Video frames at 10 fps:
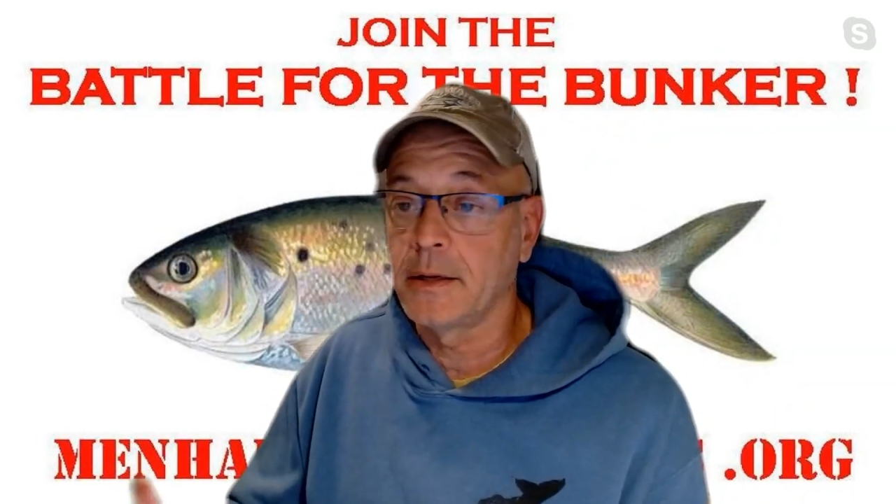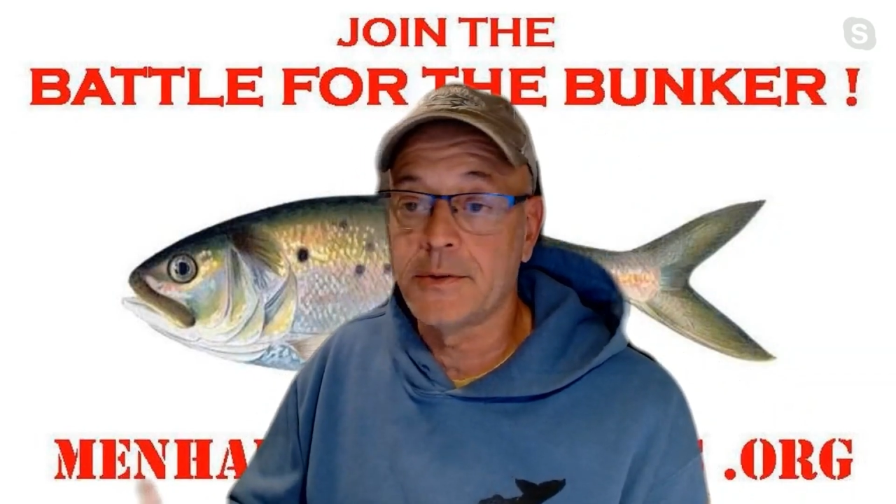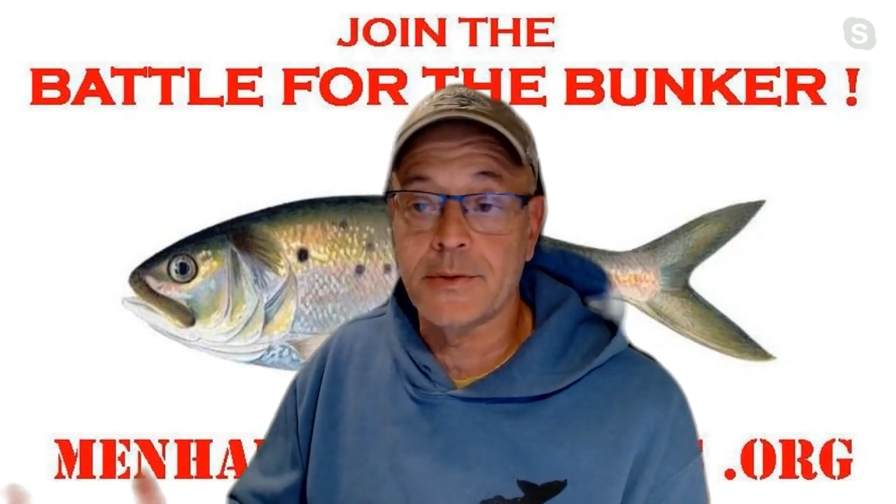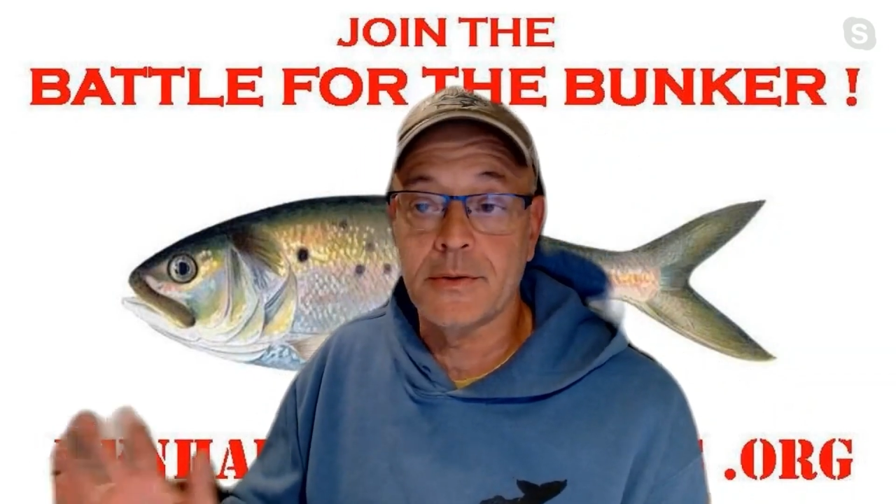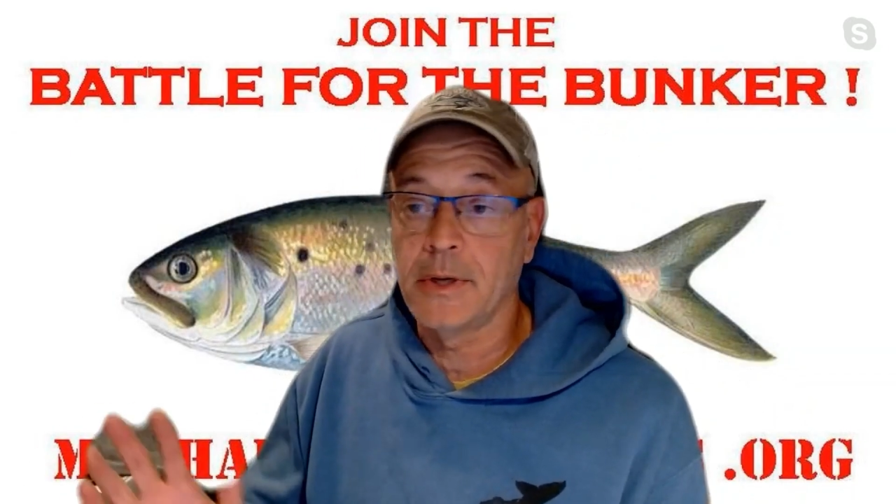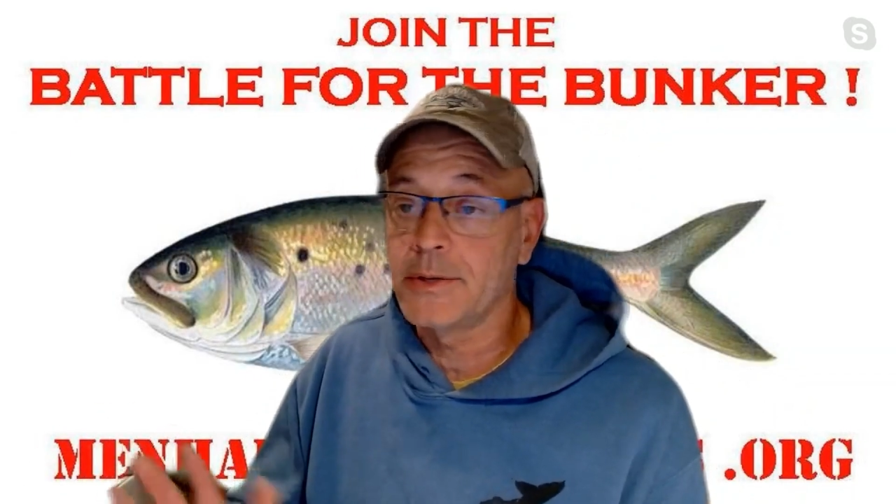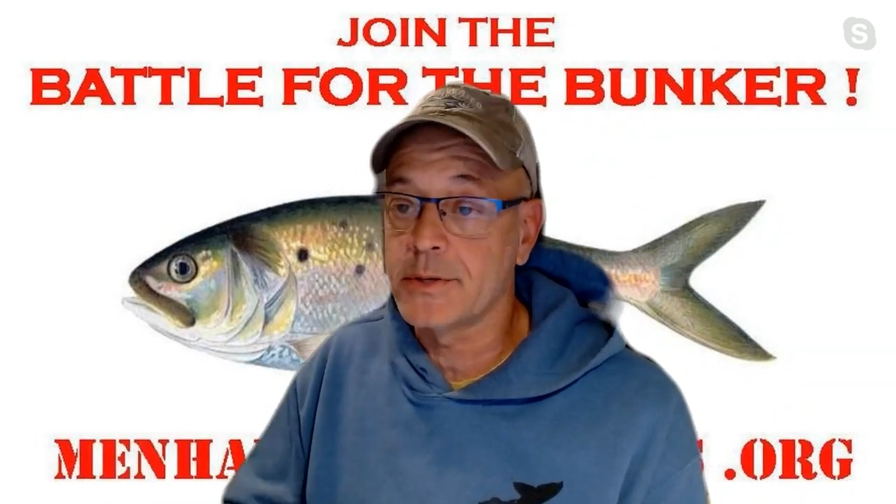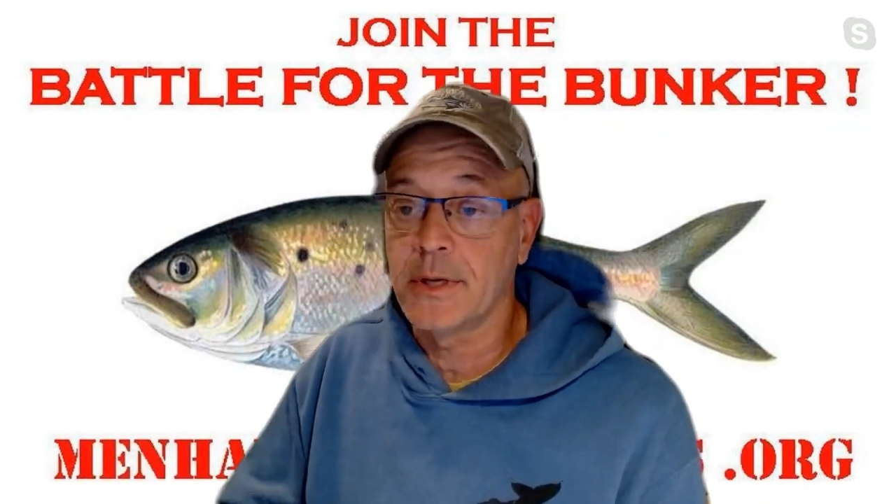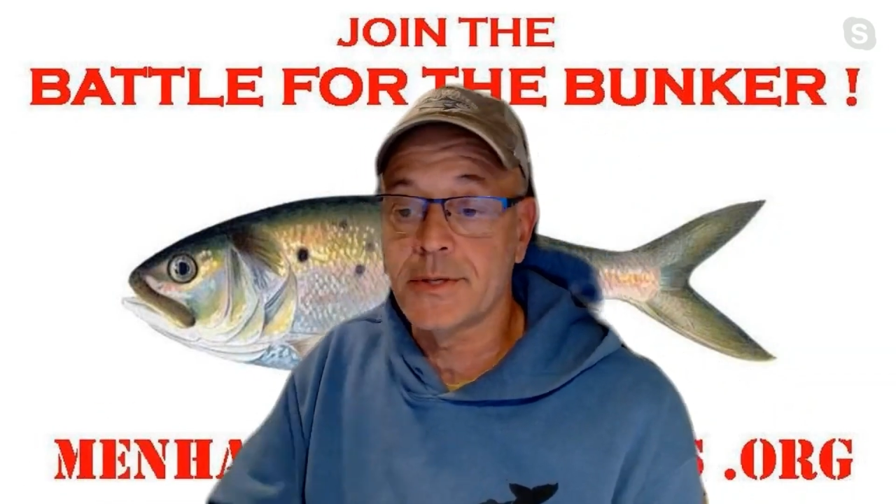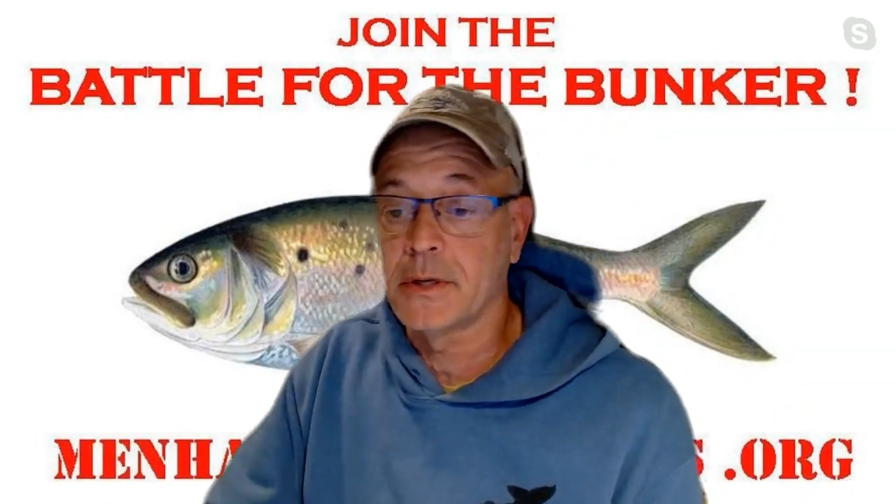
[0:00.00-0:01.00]

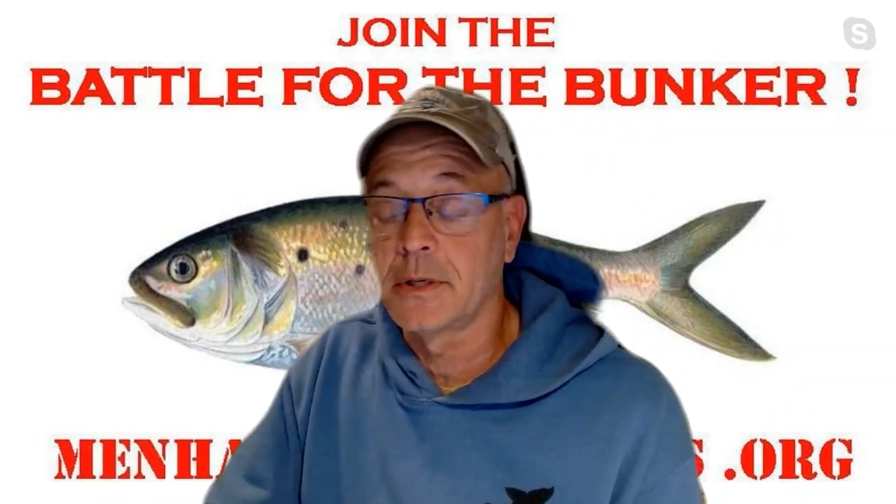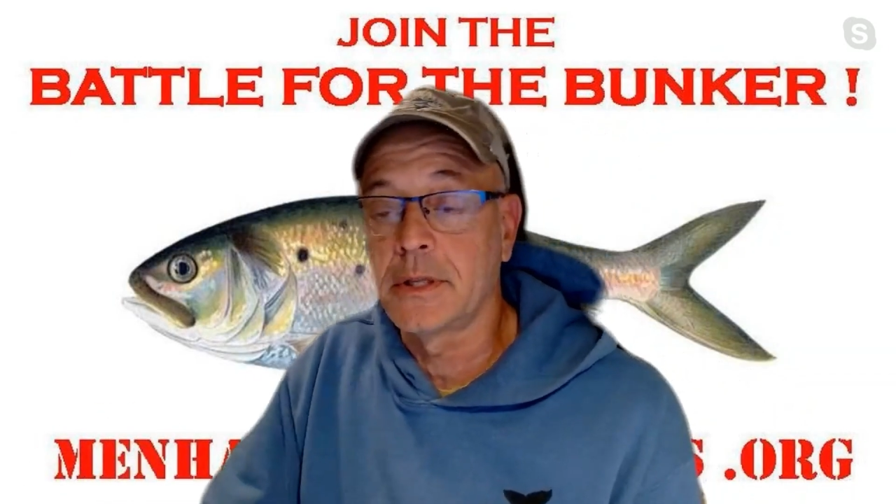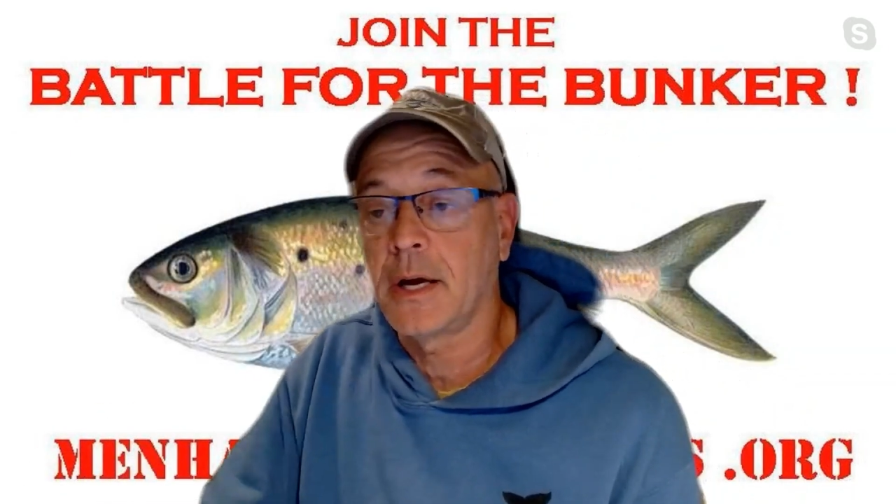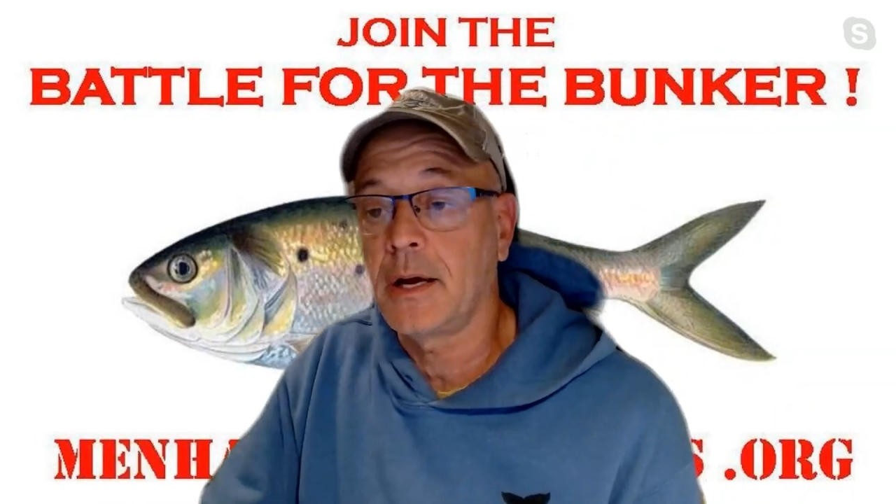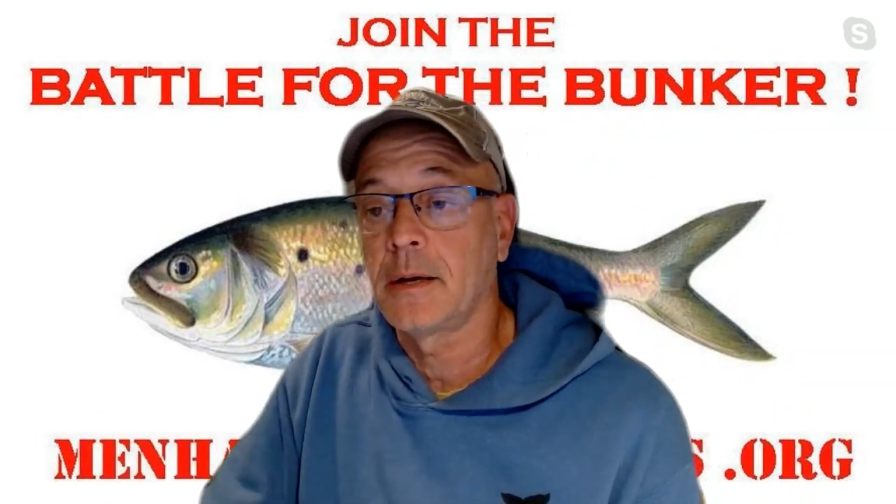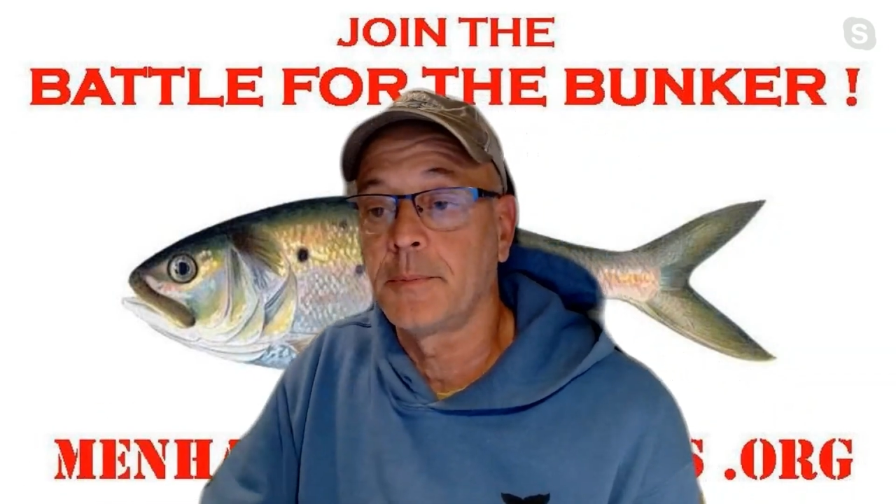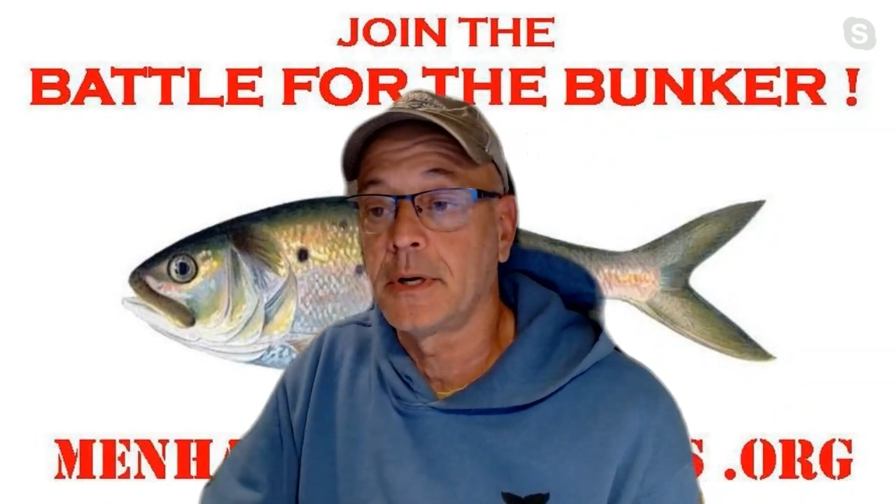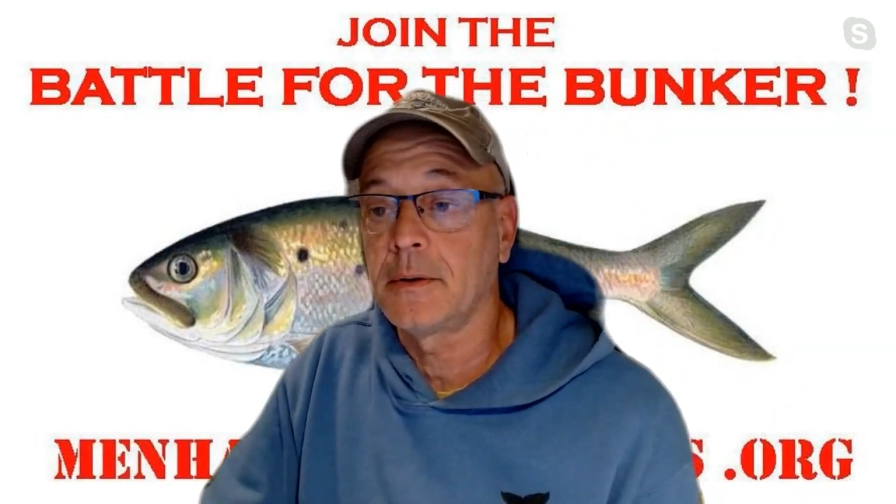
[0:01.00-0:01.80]
It's a good time.